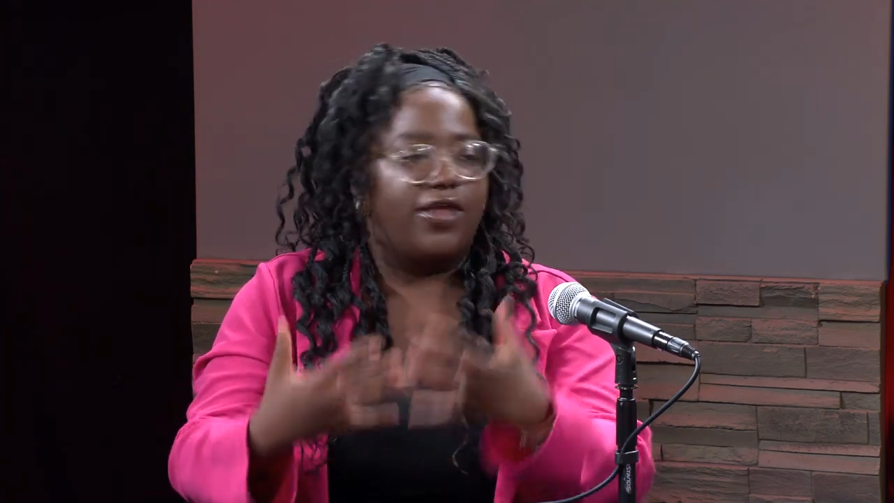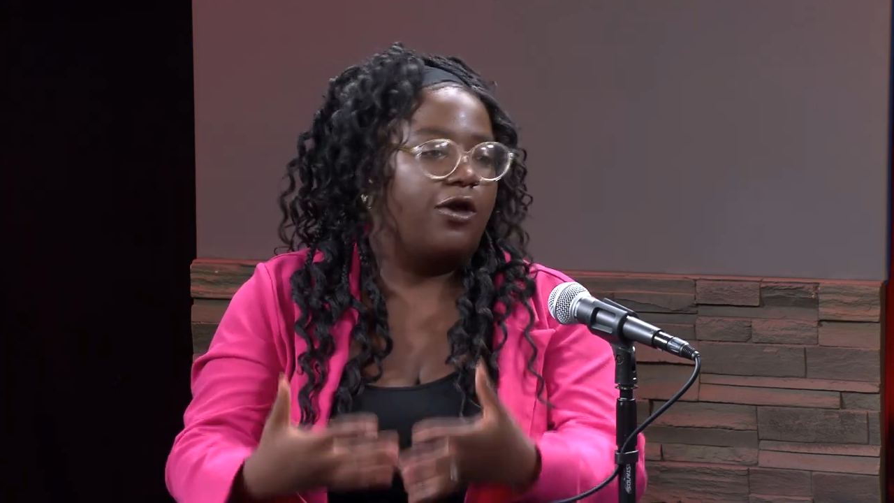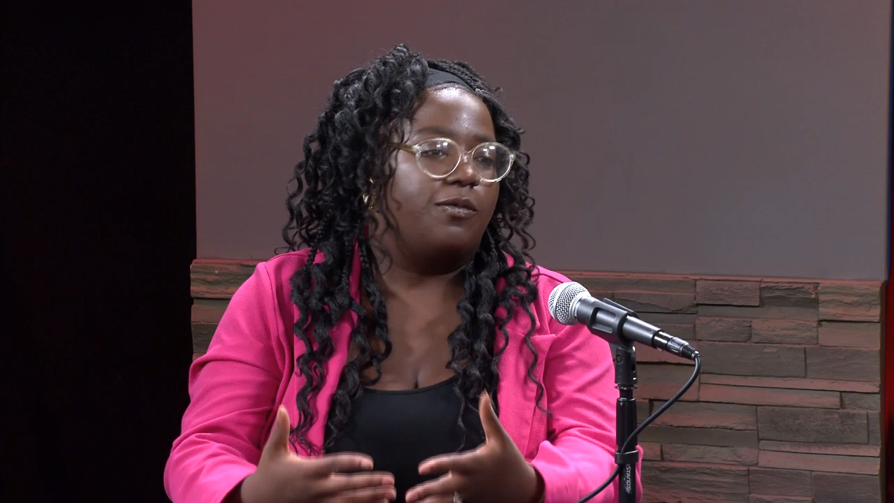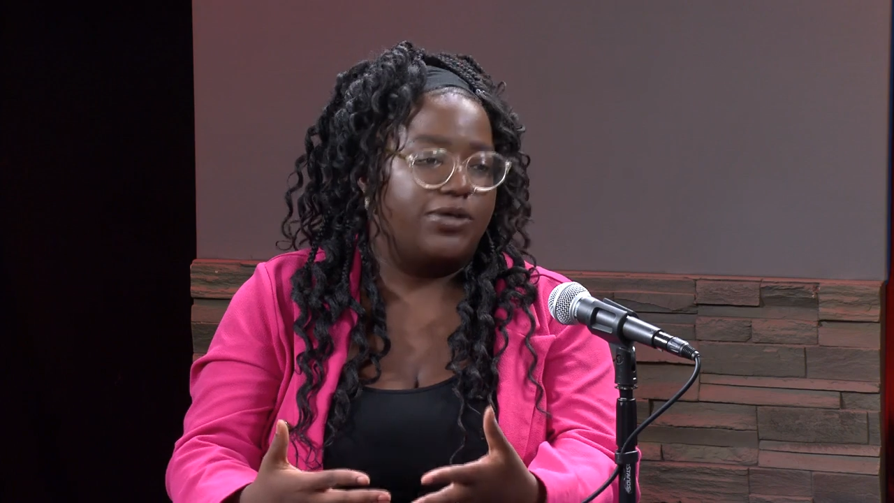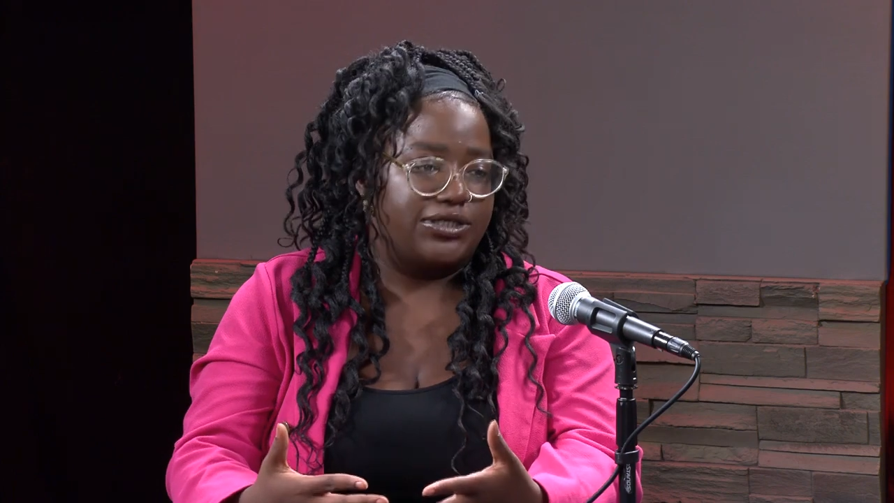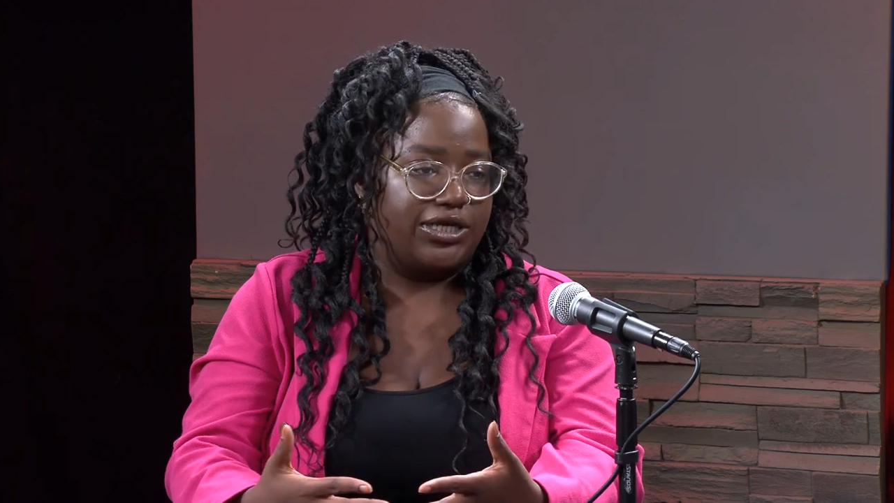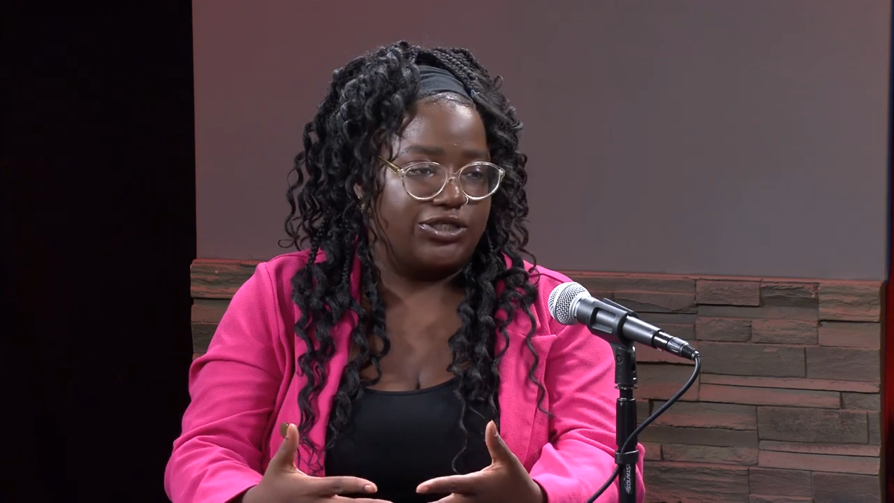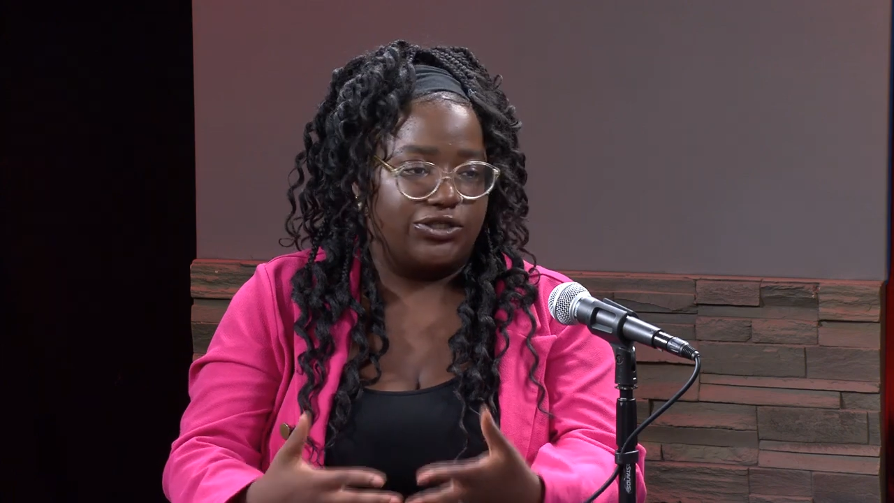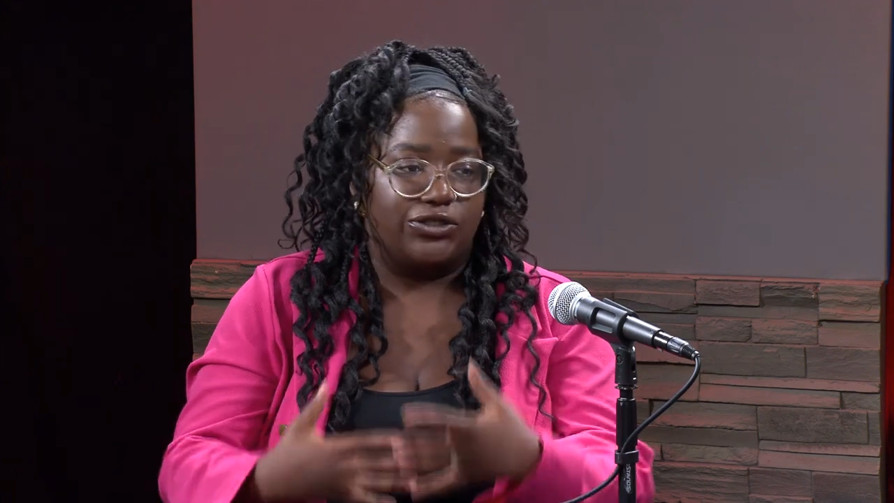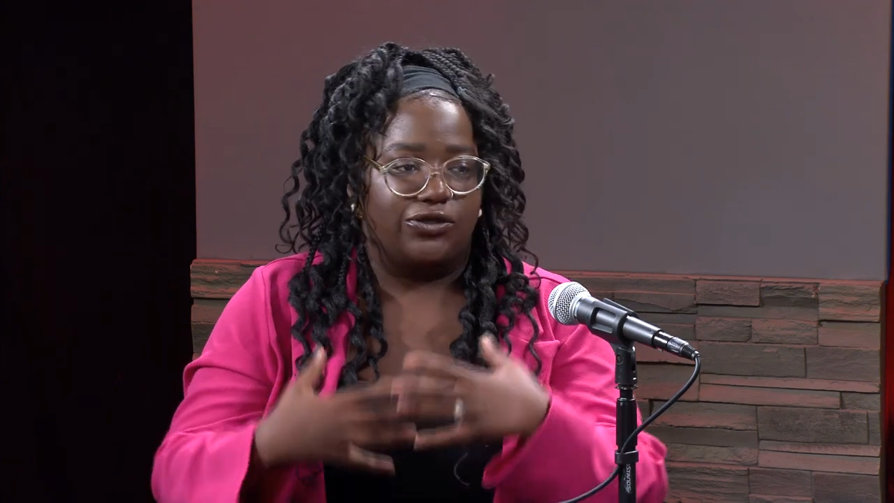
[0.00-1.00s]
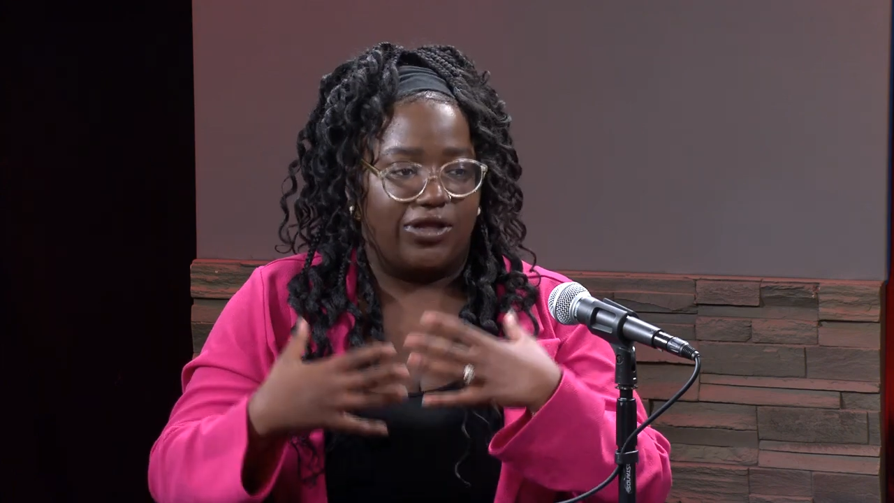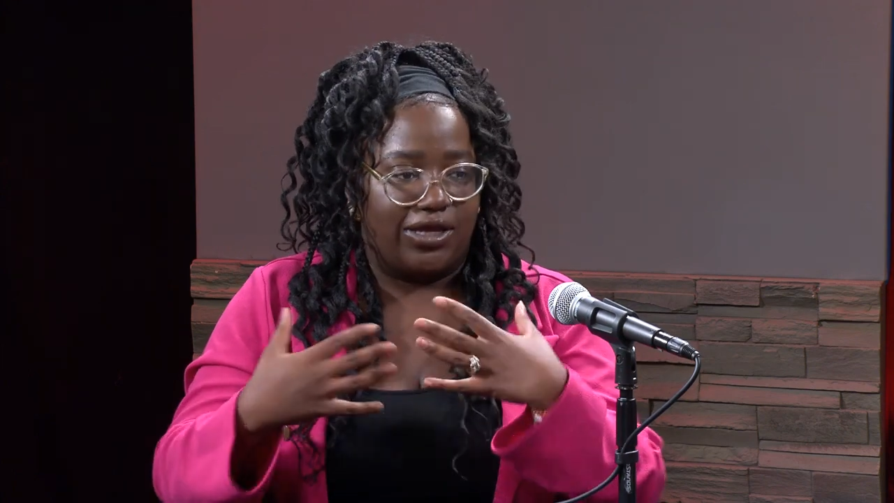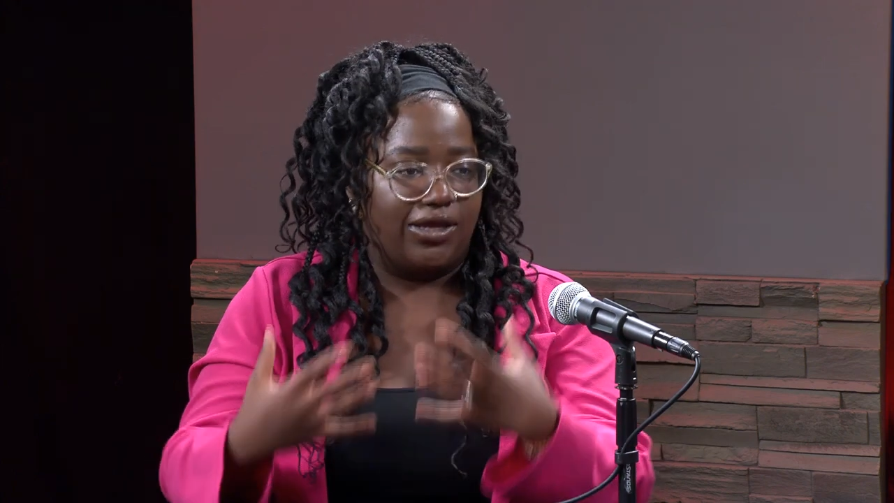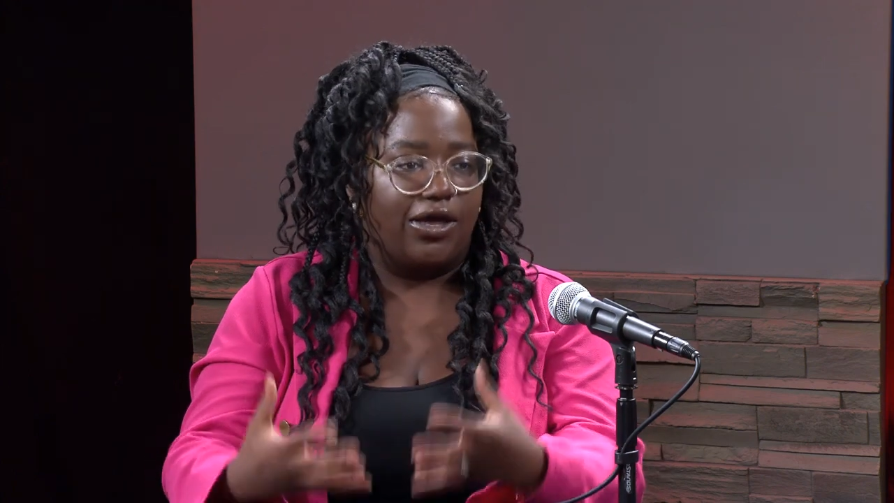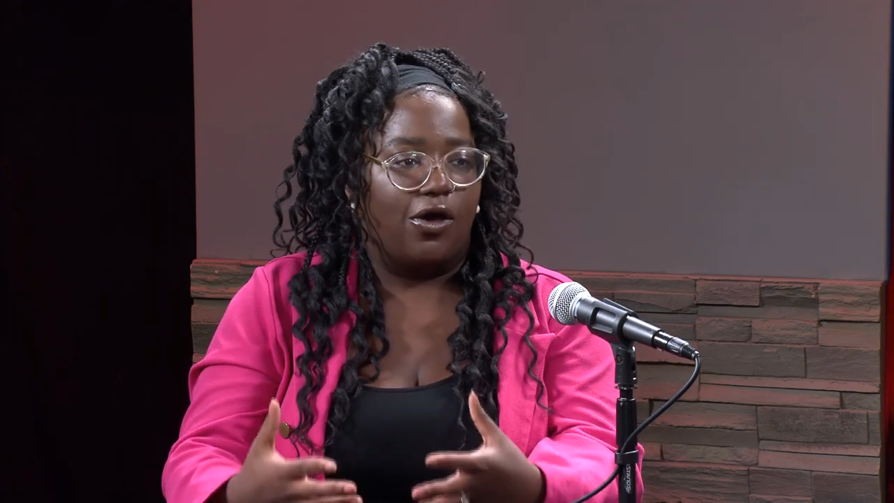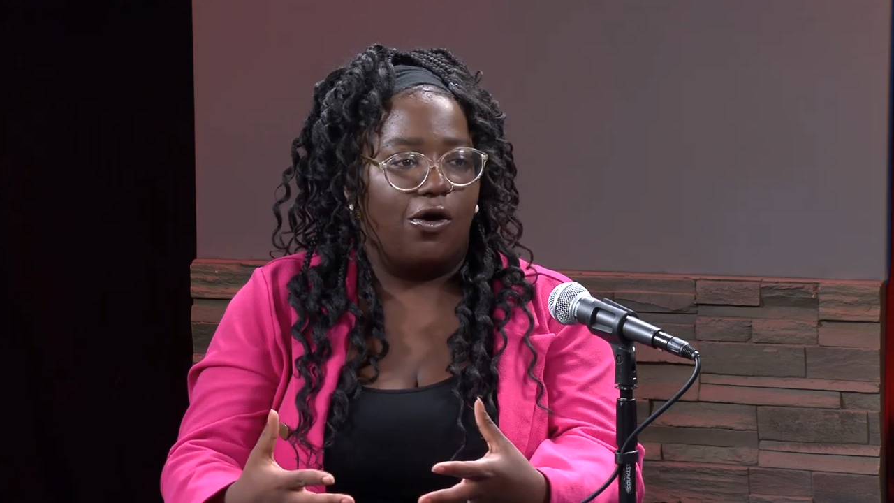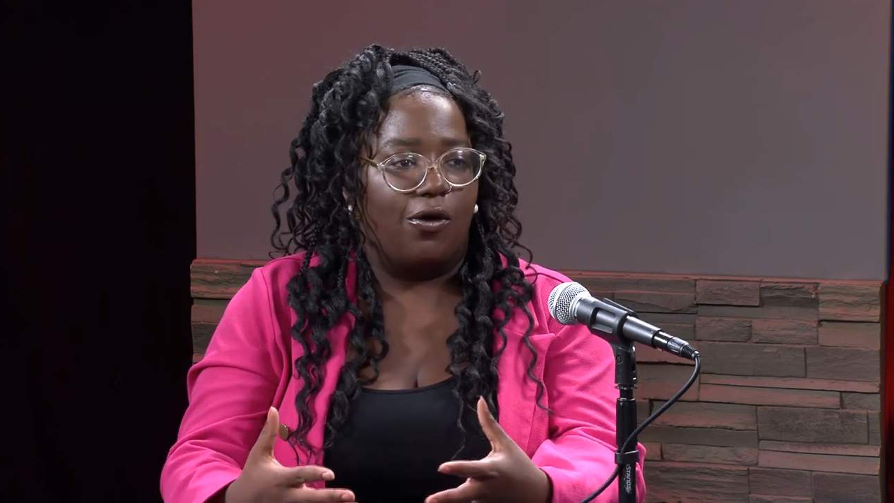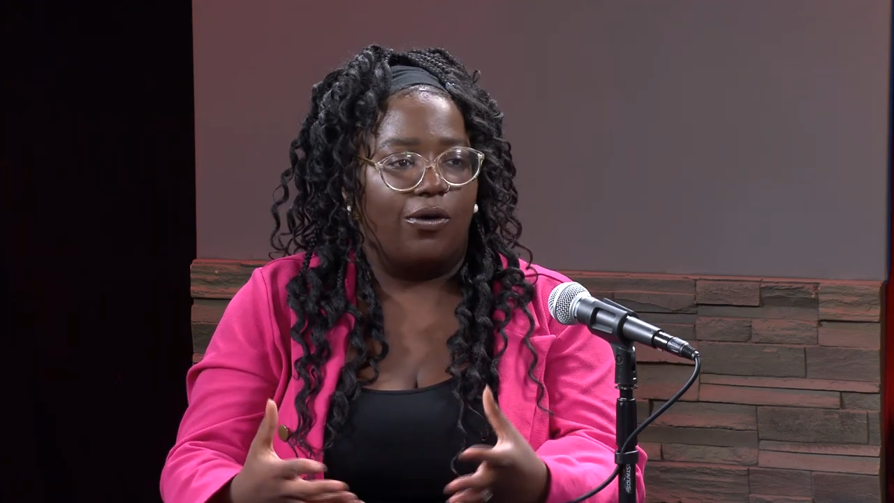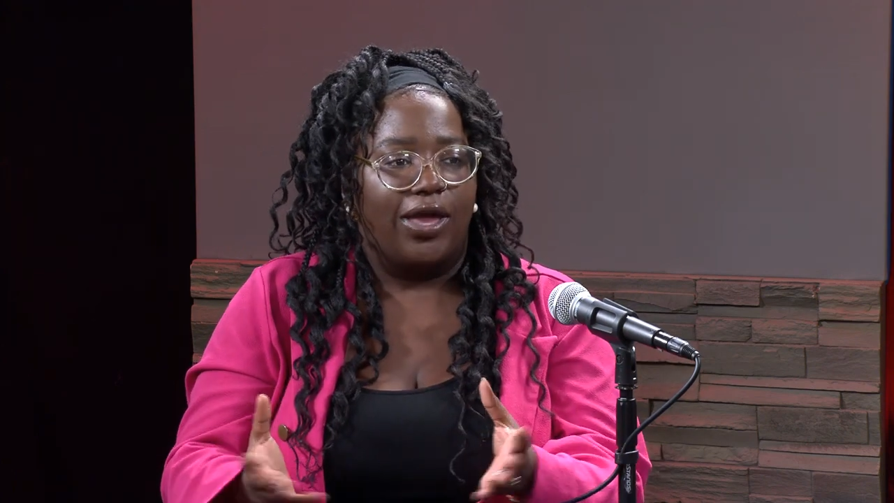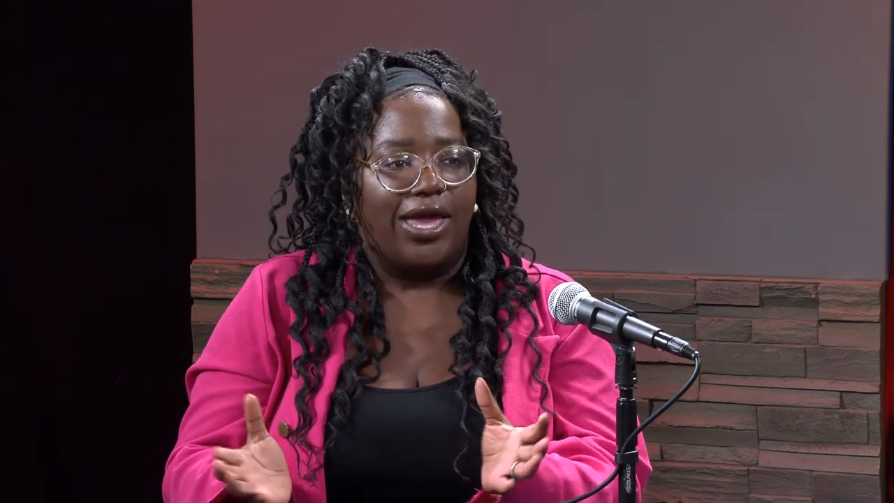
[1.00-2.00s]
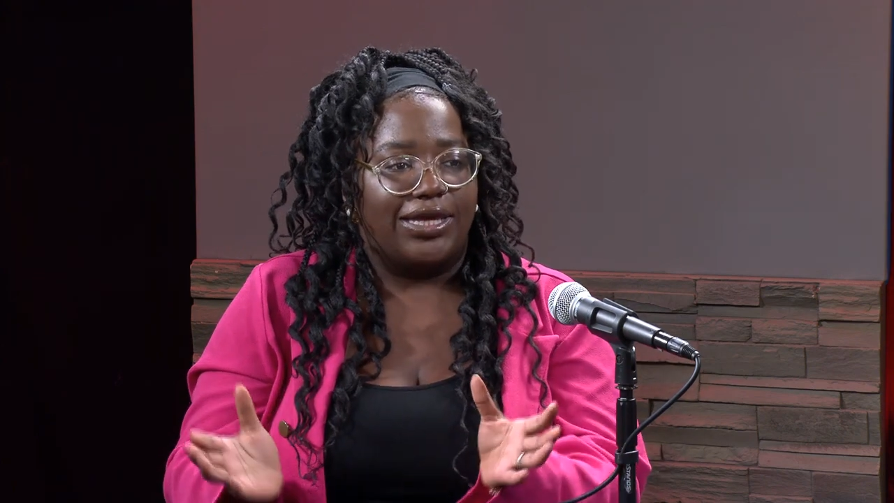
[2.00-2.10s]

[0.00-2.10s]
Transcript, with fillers: therapy session so they can go